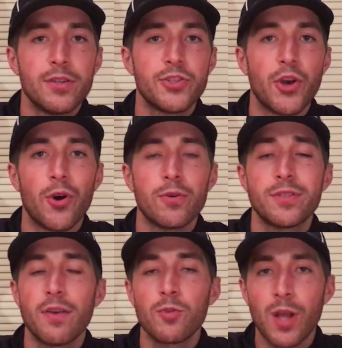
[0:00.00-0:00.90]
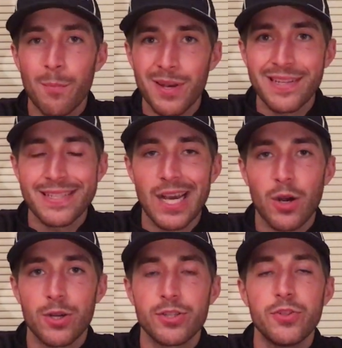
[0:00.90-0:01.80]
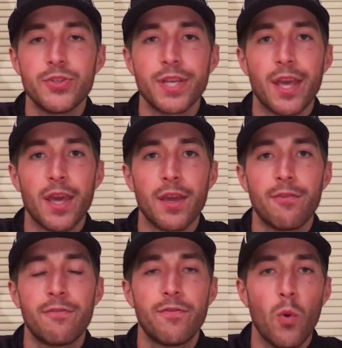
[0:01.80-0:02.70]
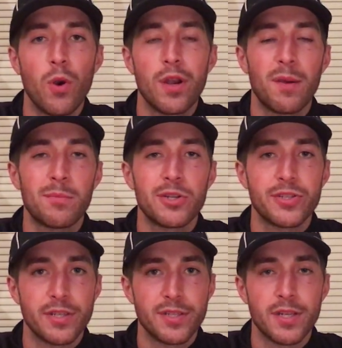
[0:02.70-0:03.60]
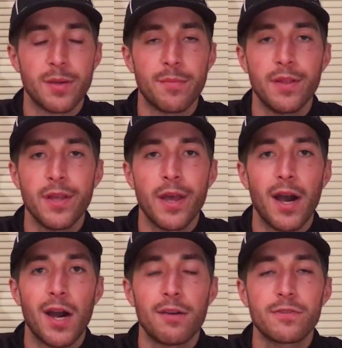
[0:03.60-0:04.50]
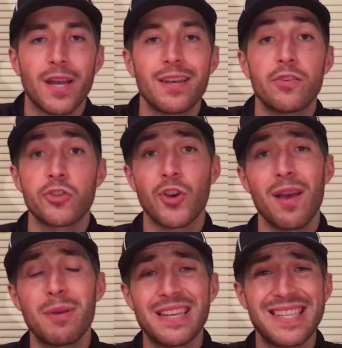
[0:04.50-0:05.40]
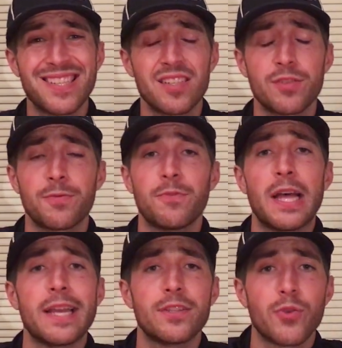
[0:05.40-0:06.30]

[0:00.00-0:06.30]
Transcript: So several companies now are using a 4-number system for kind of describing disk's flight.